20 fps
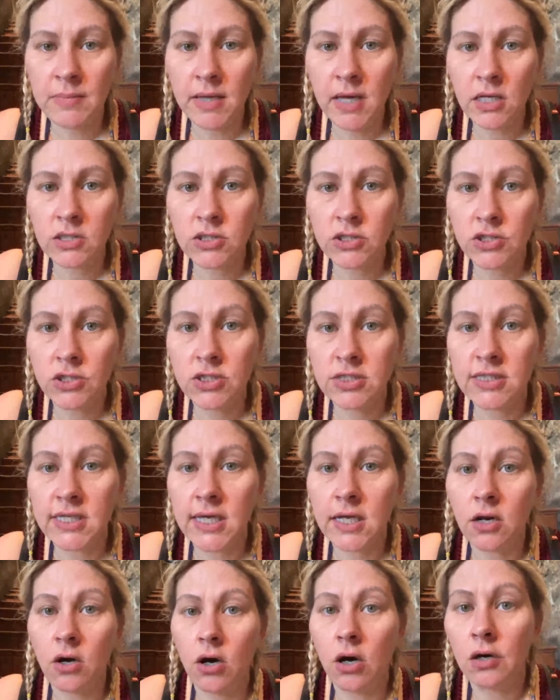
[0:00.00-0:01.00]
Maybe I
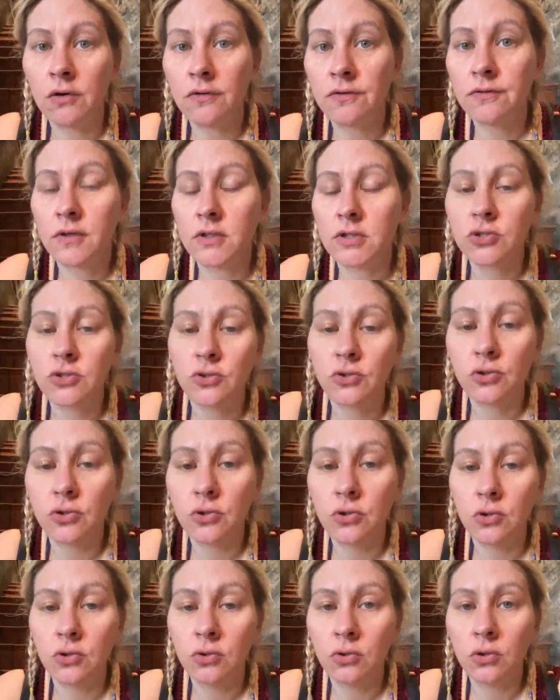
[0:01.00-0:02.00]
should just get off
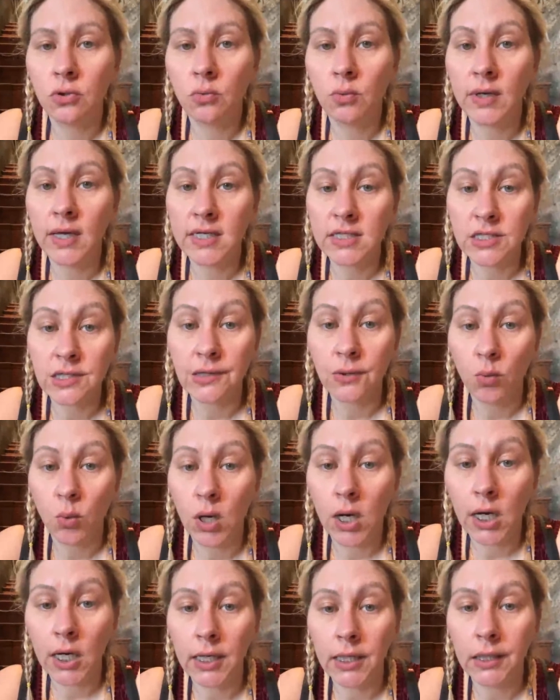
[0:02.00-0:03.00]
until we get to
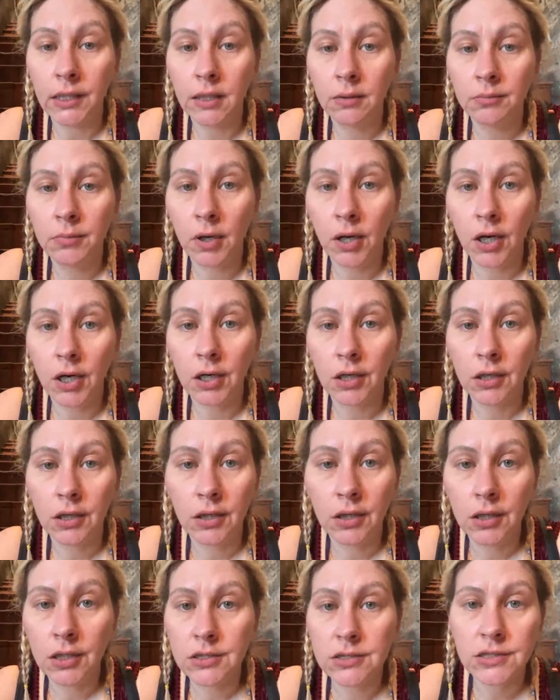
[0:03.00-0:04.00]
the wine
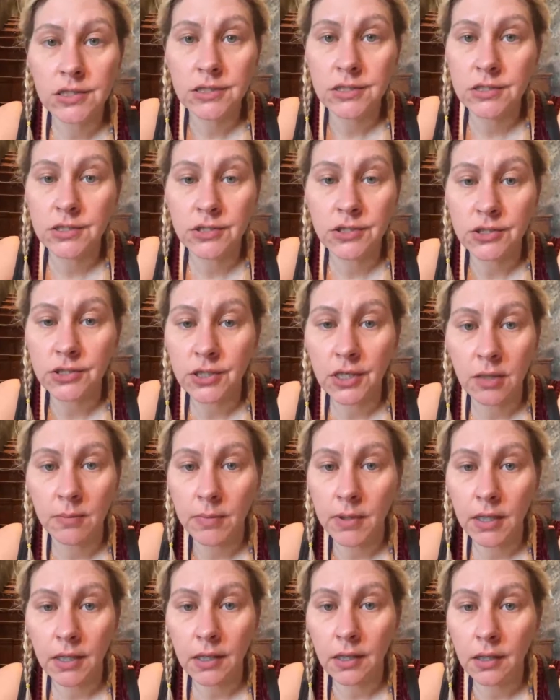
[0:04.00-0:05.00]
part, because this is just going
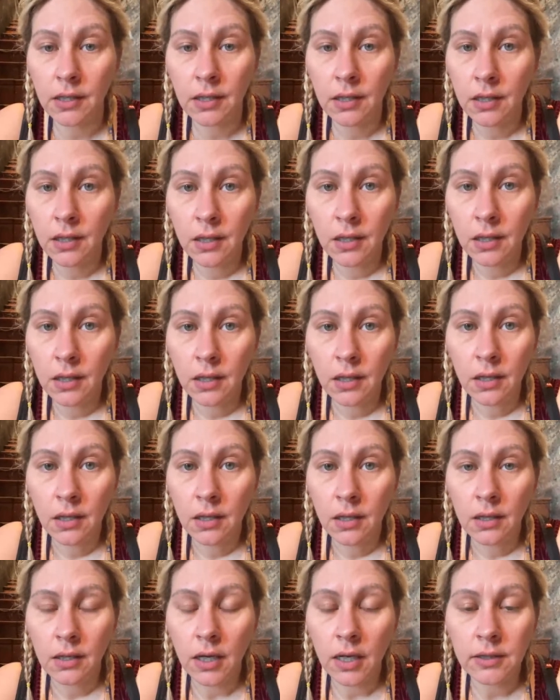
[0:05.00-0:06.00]
to be
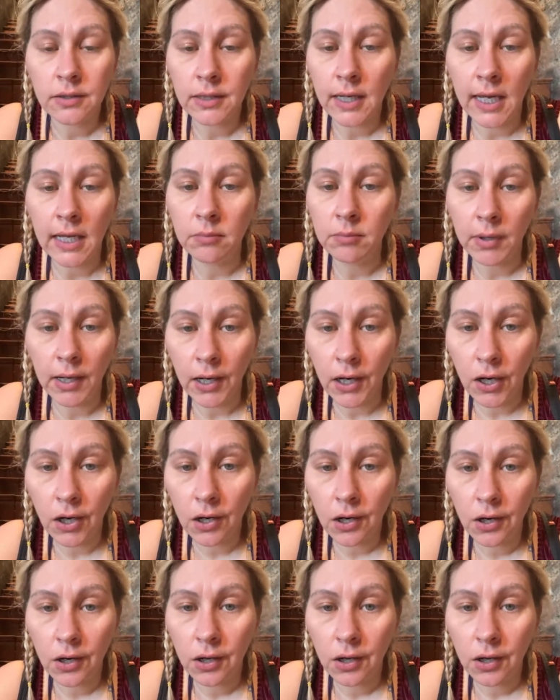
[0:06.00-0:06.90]
a nightmare.